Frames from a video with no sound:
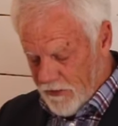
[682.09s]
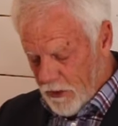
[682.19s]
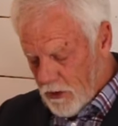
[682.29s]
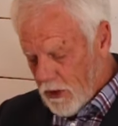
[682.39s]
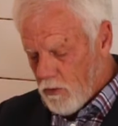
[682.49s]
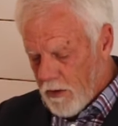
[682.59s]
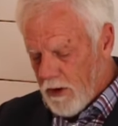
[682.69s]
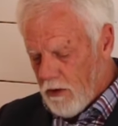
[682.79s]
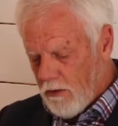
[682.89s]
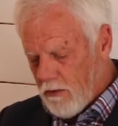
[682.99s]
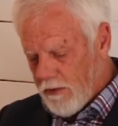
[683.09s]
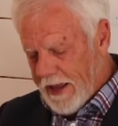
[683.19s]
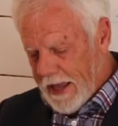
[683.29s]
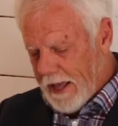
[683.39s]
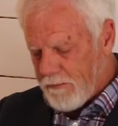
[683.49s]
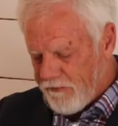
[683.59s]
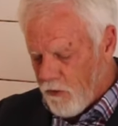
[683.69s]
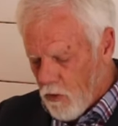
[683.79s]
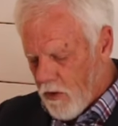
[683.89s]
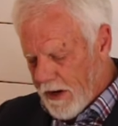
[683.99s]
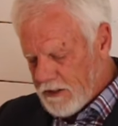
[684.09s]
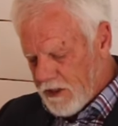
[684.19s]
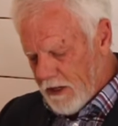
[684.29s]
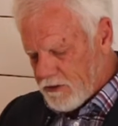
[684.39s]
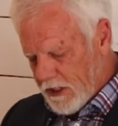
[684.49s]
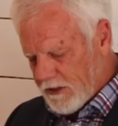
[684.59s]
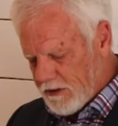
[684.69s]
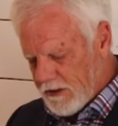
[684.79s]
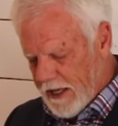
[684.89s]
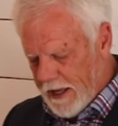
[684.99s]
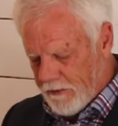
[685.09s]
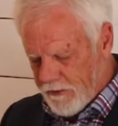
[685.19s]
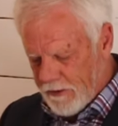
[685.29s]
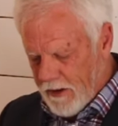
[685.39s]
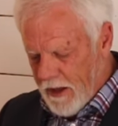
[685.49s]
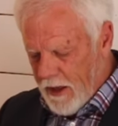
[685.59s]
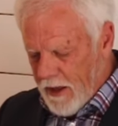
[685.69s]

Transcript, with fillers: Their goodwill they had before is now changed into hatred